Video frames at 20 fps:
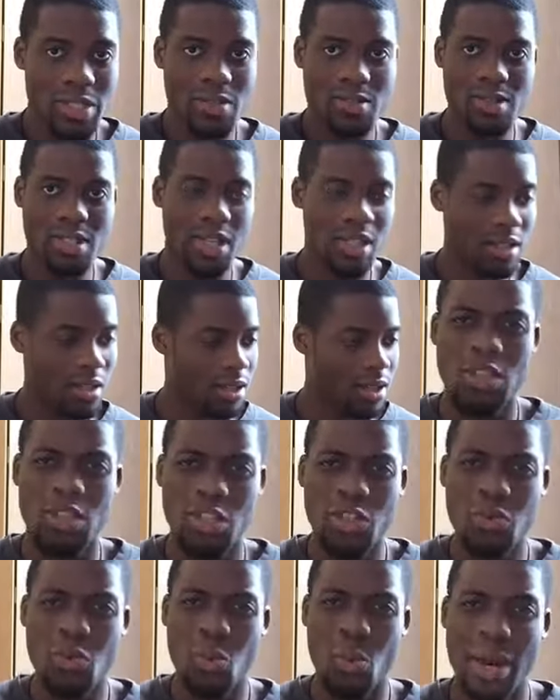She was like,
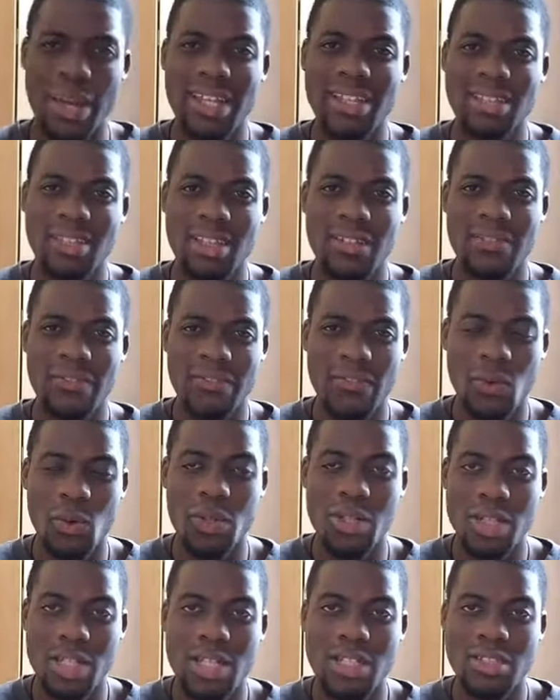You wasted
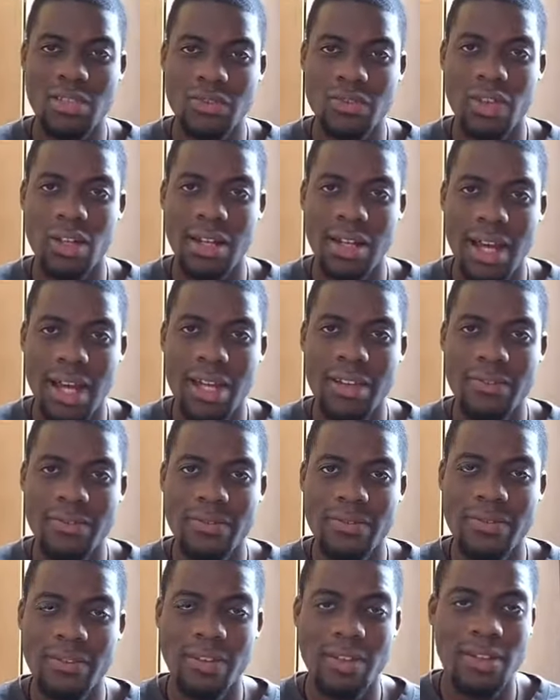four years of your
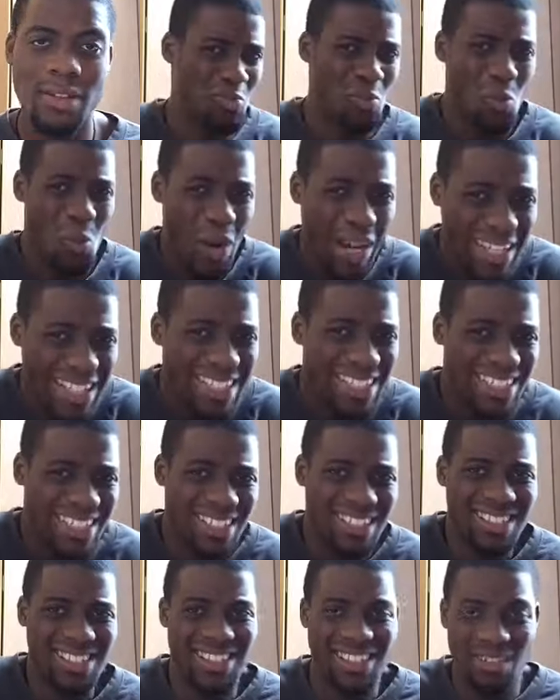life?
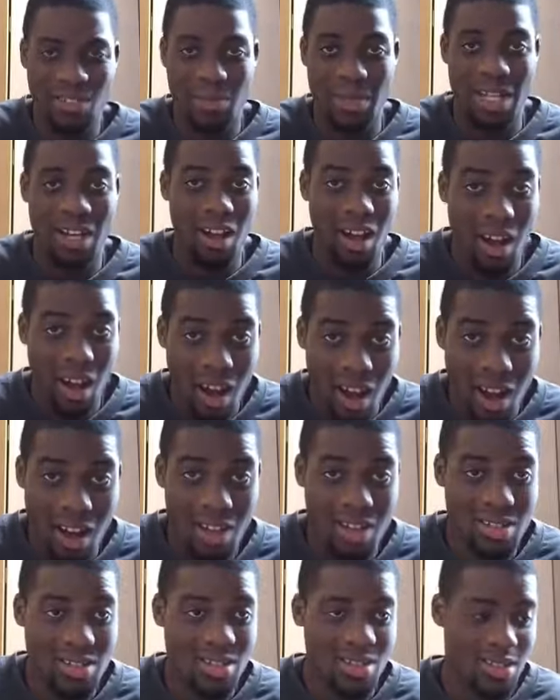Wasted is a little bit
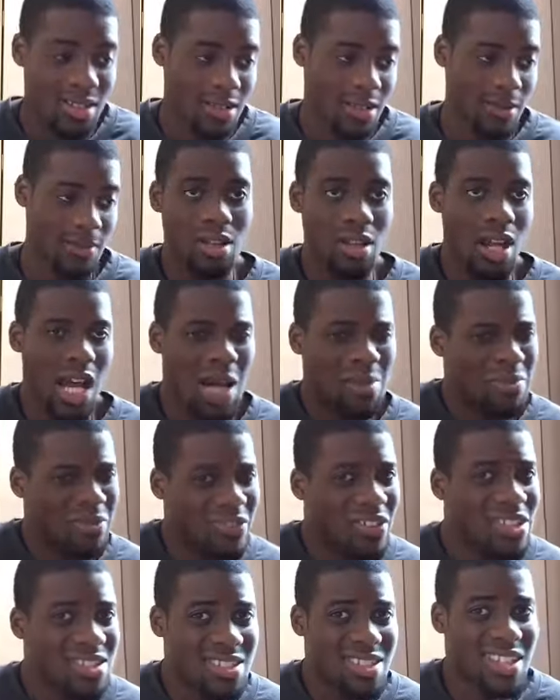harsh. I
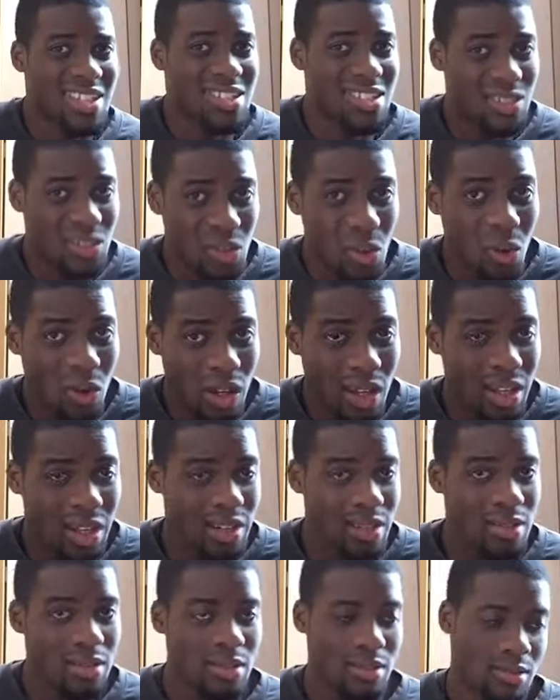prefer to say
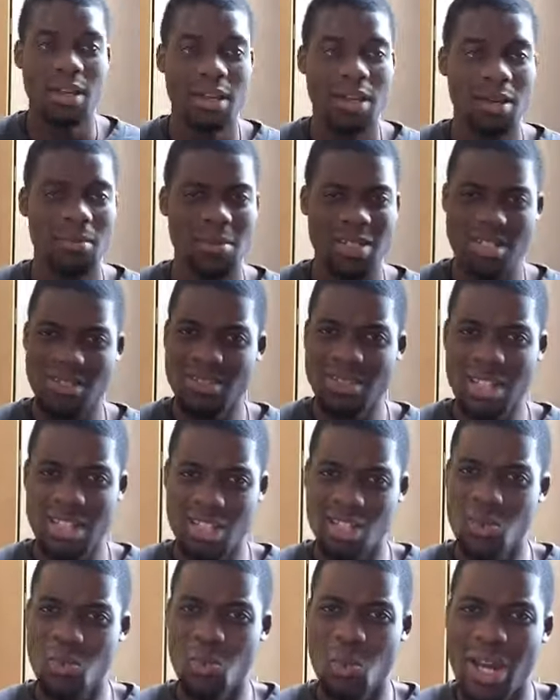stolen. But she was
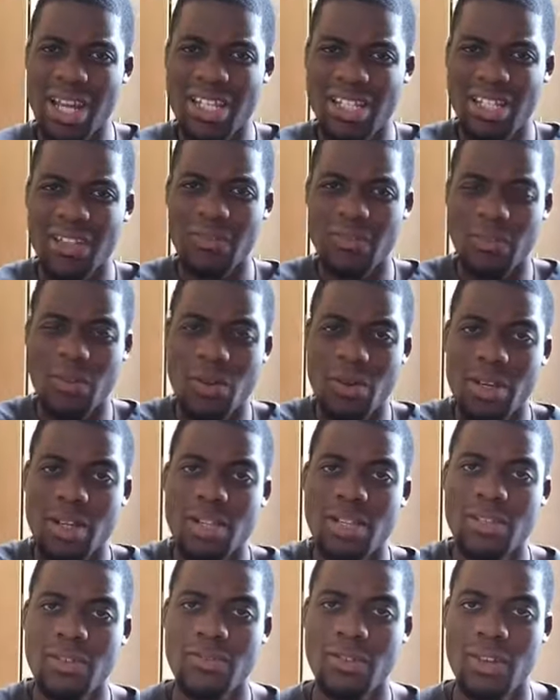like, You wasted four
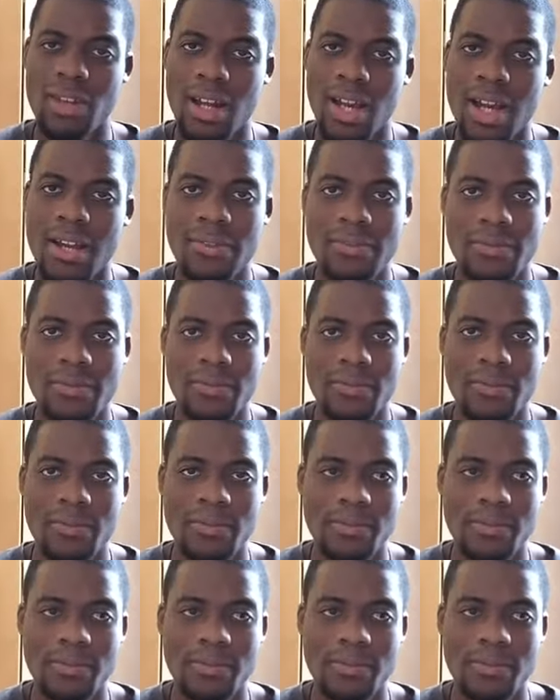years of your life?